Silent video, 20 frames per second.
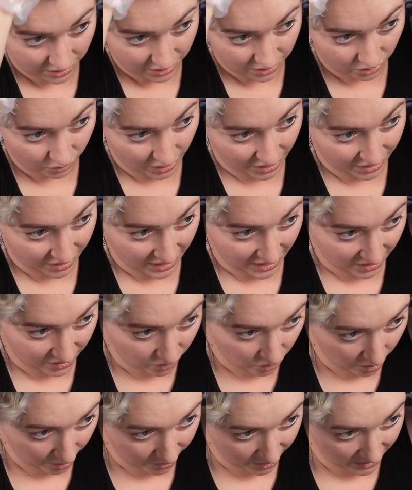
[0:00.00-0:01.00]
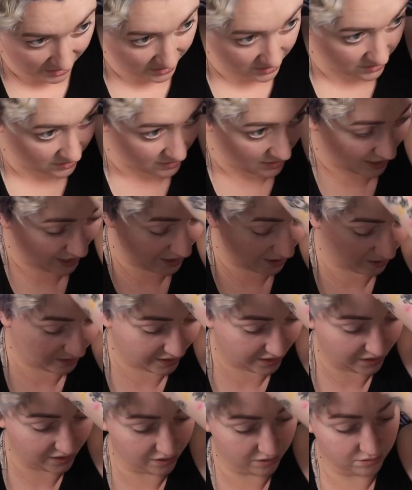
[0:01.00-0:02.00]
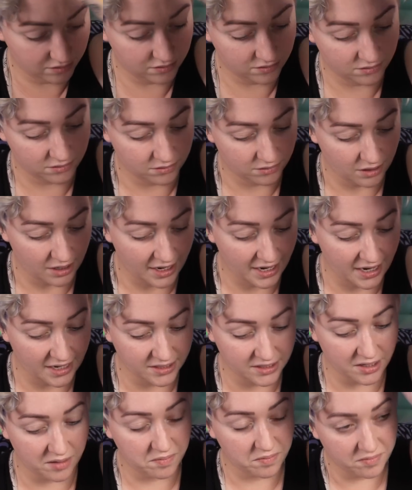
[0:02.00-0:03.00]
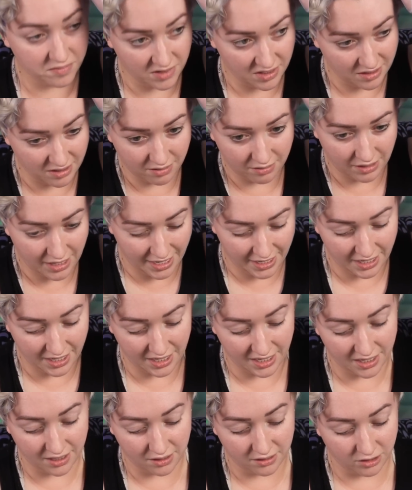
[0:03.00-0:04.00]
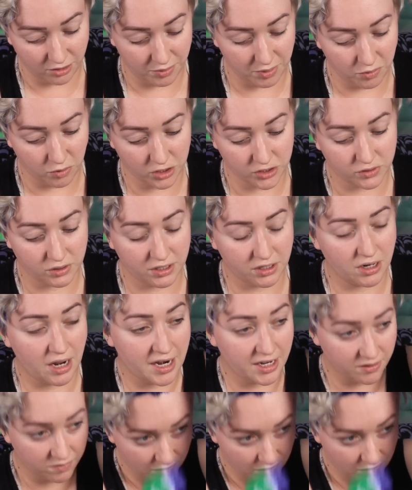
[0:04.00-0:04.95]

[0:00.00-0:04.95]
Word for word: the way that I normally style it, I end up liking it a little bit more. So I, I